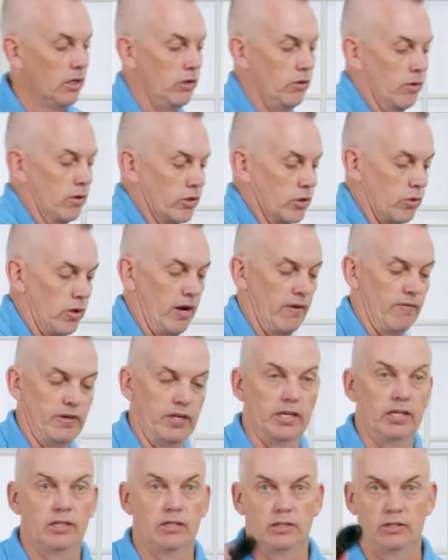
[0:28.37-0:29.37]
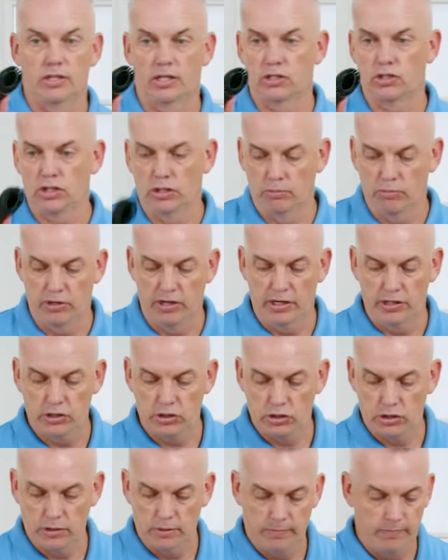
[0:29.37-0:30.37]
You also have a dusting
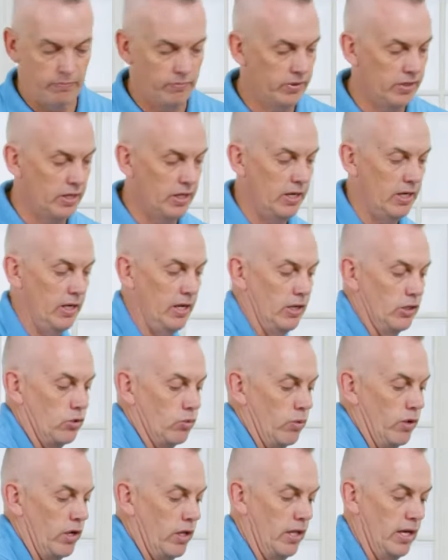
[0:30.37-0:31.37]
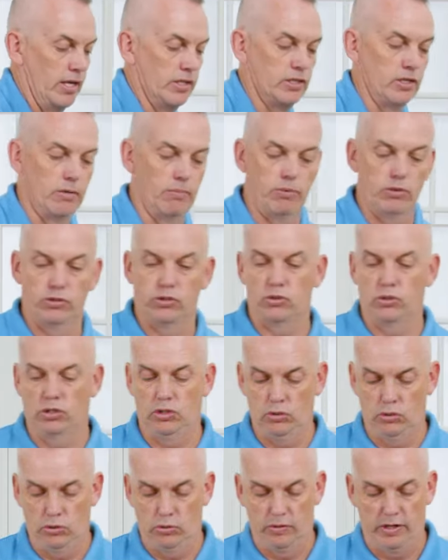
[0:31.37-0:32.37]
brush as well as an upholstery
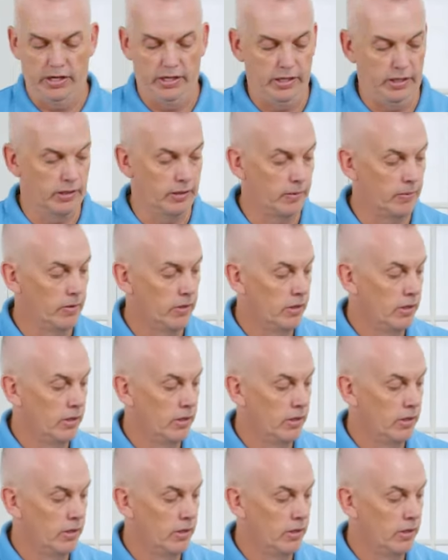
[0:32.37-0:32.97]
tool right here.